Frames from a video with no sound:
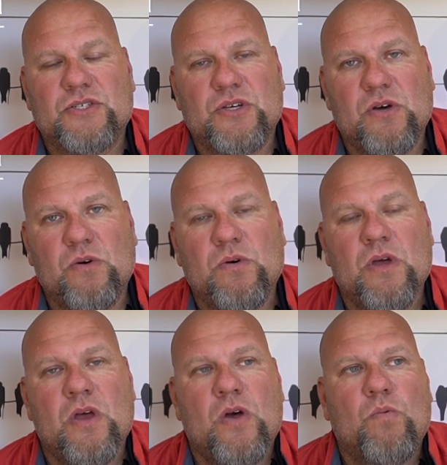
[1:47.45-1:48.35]
So
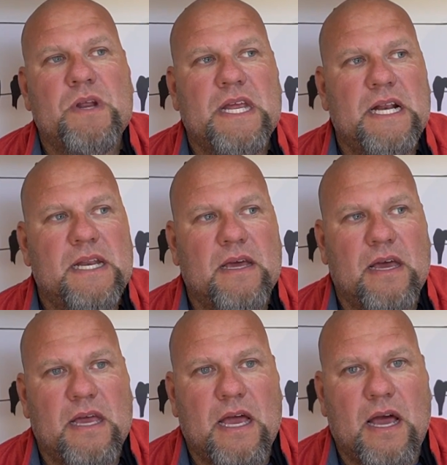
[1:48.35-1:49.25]
we needed
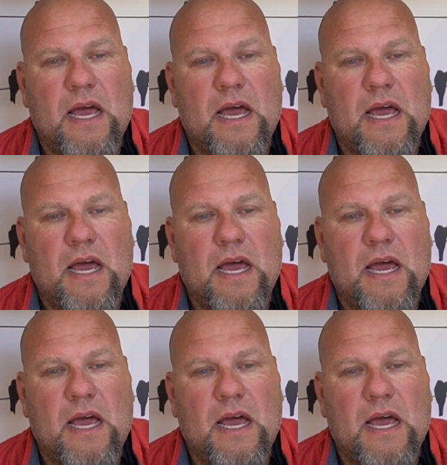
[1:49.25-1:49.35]
a,